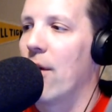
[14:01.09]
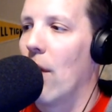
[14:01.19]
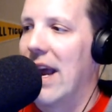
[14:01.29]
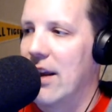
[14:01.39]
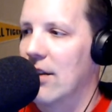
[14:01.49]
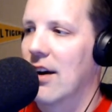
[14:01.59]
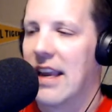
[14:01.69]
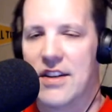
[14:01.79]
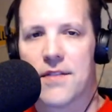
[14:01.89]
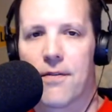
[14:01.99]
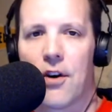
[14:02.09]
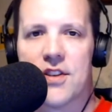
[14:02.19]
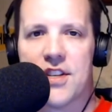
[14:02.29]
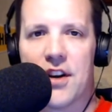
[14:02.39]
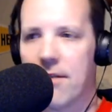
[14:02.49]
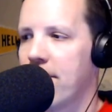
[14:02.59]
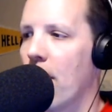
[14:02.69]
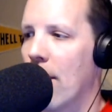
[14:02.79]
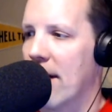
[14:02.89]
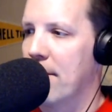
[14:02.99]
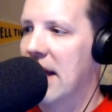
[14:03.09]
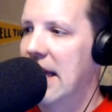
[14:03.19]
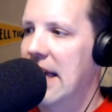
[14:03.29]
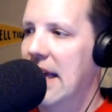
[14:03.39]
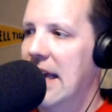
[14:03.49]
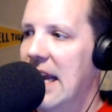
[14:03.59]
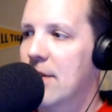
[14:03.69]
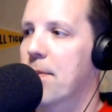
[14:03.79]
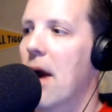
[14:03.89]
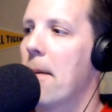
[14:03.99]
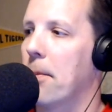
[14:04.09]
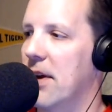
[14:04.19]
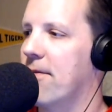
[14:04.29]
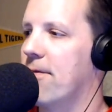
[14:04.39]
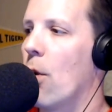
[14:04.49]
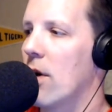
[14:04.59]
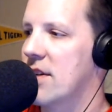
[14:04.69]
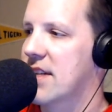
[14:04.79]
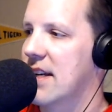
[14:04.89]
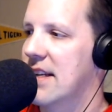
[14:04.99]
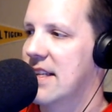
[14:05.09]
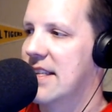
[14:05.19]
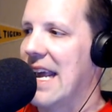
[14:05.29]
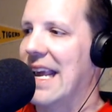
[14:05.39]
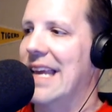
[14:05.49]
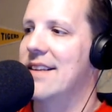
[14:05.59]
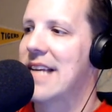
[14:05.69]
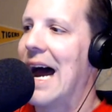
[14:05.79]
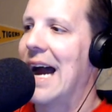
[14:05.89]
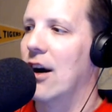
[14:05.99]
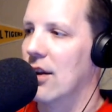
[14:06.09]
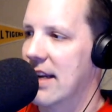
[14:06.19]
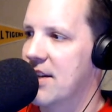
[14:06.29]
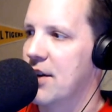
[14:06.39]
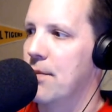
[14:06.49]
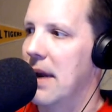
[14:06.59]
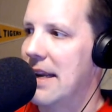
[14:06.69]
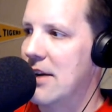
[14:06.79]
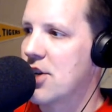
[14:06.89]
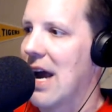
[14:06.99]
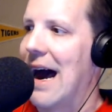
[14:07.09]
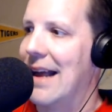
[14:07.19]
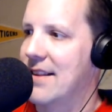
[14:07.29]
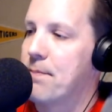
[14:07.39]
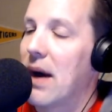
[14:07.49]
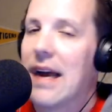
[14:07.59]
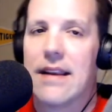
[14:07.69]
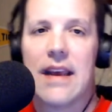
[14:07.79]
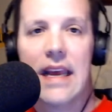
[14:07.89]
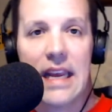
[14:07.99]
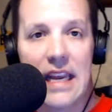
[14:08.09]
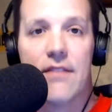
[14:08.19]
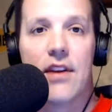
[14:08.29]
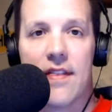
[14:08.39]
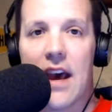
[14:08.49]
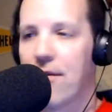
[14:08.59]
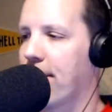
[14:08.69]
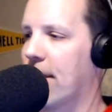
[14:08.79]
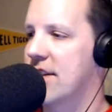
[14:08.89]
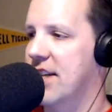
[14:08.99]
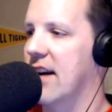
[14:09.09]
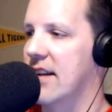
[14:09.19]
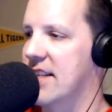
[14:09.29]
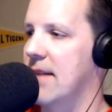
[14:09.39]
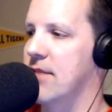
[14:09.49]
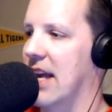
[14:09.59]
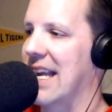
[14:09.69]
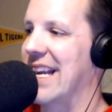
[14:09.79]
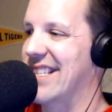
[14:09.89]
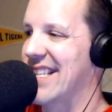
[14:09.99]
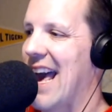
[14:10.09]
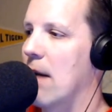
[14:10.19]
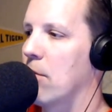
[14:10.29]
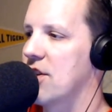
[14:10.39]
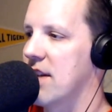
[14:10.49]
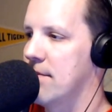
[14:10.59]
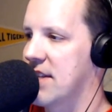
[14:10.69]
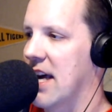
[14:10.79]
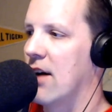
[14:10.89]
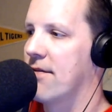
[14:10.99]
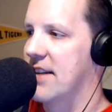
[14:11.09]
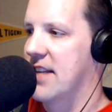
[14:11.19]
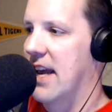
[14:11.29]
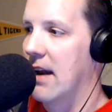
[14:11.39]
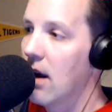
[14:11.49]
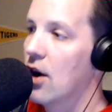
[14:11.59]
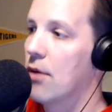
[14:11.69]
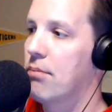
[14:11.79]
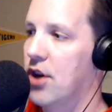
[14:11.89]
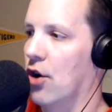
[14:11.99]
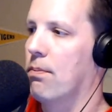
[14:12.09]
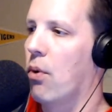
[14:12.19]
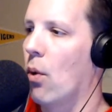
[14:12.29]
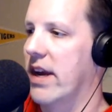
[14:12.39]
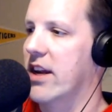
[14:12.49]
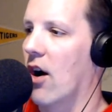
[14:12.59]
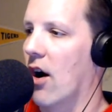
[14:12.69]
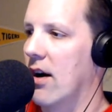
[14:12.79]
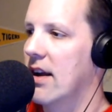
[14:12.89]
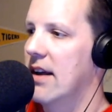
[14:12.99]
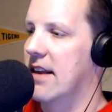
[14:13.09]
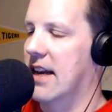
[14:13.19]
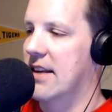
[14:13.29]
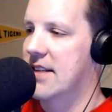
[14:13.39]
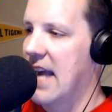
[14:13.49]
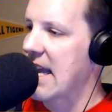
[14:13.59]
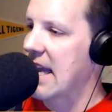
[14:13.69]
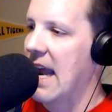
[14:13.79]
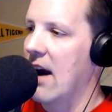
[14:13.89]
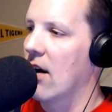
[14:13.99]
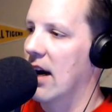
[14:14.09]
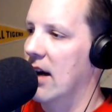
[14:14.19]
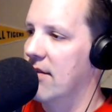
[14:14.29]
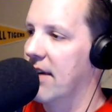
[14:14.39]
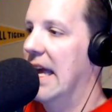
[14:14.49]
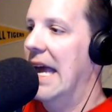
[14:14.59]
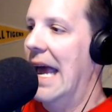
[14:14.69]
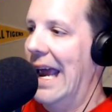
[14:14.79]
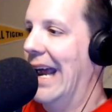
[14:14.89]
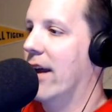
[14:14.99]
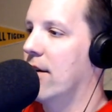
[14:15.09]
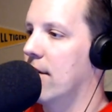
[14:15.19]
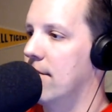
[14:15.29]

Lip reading: the way, you look at his first year at Fordham, he was probably forced to take entirely too many shots. But even in that first year, it seems like he established himself as a pure point guard that can take care of and